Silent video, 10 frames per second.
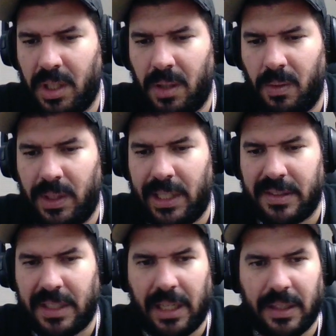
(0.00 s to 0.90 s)
really
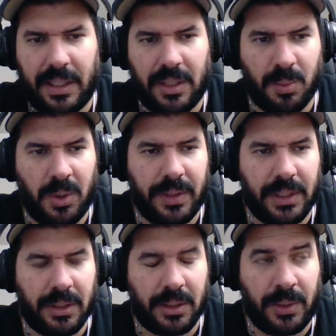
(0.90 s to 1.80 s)
hasn't gotten things moving
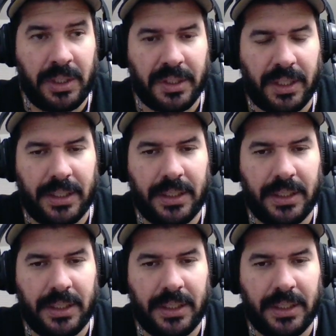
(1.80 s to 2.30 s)
there on the queen side.